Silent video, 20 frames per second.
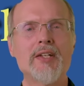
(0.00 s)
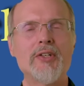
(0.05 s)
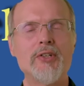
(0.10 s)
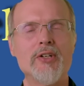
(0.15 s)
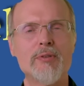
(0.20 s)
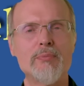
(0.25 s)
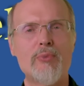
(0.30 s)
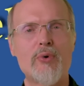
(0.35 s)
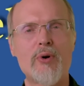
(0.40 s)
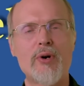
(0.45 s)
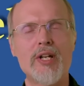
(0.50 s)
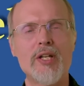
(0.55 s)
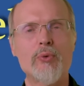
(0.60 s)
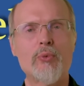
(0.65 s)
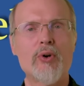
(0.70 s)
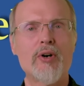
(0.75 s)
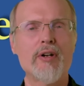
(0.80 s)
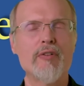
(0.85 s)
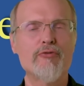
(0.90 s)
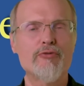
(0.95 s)
Good morning.
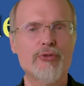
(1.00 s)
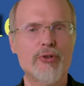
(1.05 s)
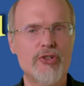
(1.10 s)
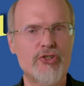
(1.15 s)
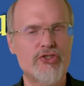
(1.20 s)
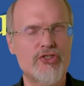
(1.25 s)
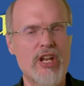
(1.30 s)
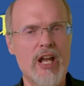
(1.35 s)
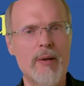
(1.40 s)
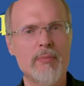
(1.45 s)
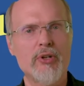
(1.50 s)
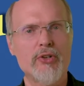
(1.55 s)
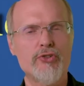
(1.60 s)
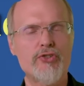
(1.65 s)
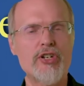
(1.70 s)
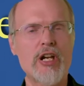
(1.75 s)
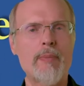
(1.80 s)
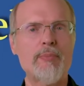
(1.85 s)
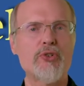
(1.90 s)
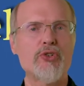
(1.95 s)
We're in 1 Samuel
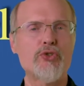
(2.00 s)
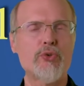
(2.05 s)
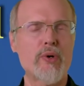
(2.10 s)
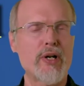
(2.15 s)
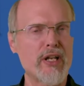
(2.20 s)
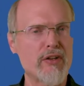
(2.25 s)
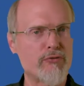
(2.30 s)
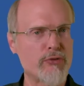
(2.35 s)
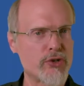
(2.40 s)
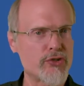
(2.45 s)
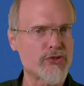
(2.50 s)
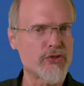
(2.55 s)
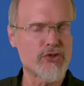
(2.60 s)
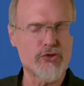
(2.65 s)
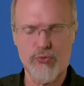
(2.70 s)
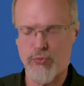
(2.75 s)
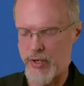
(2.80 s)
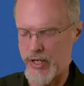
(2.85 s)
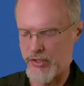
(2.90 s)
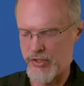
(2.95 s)
chapter 20,
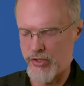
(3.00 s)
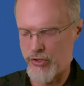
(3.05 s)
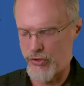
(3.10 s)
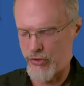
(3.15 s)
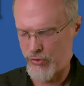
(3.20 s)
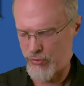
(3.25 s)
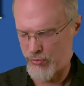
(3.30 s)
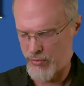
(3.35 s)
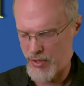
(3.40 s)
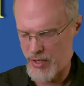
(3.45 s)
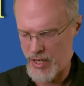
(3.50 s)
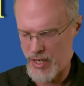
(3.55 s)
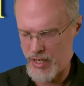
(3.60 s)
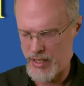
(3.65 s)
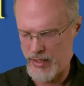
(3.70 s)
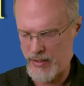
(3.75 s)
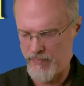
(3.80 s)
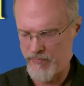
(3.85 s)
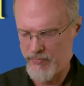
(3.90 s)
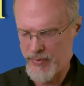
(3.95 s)
verses 1 to
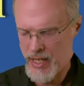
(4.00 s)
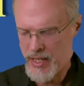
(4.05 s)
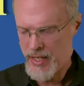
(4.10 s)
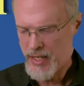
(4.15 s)
3.